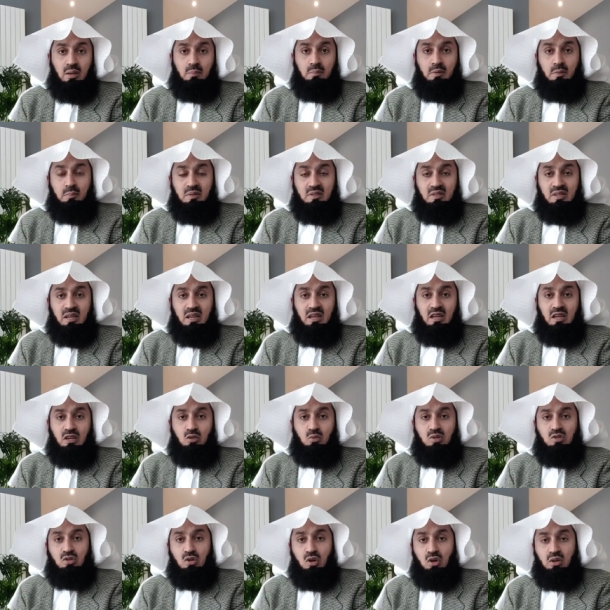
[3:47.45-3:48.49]
people say it
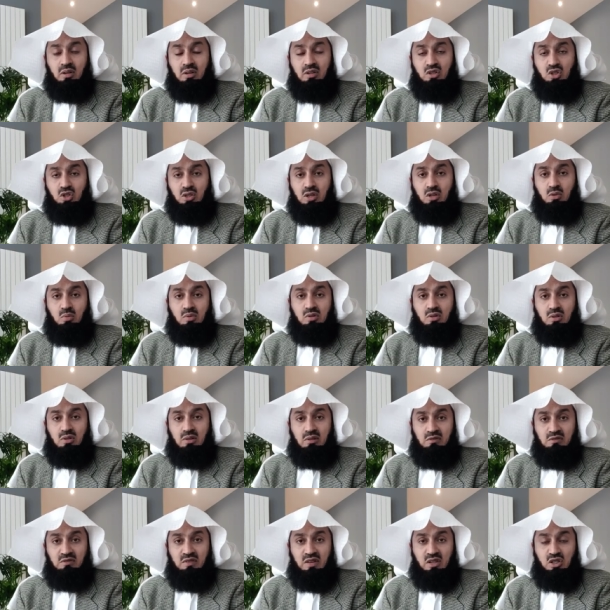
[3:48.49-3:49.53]
was on a it was on
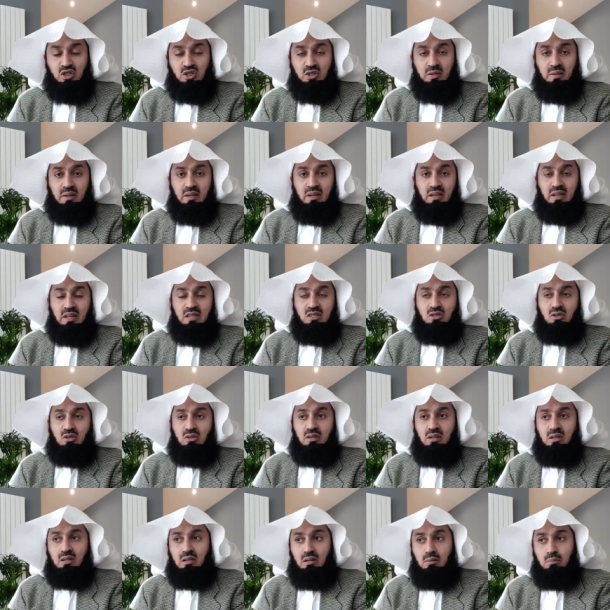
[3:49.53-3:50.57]
a fish it's on
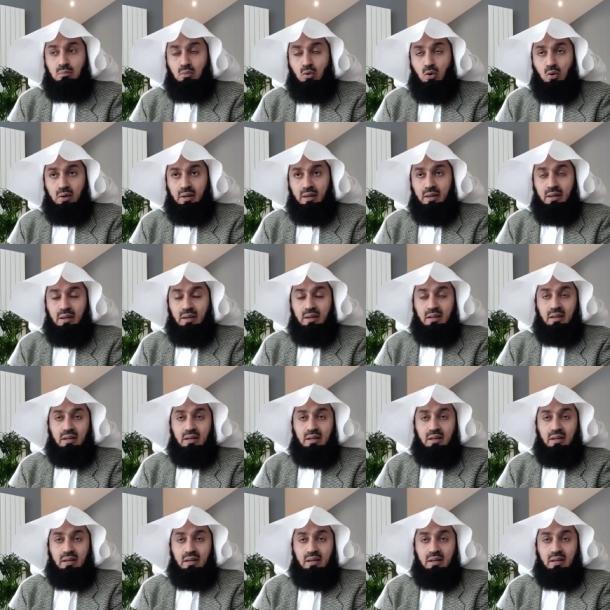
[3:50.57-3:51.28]
a little boy.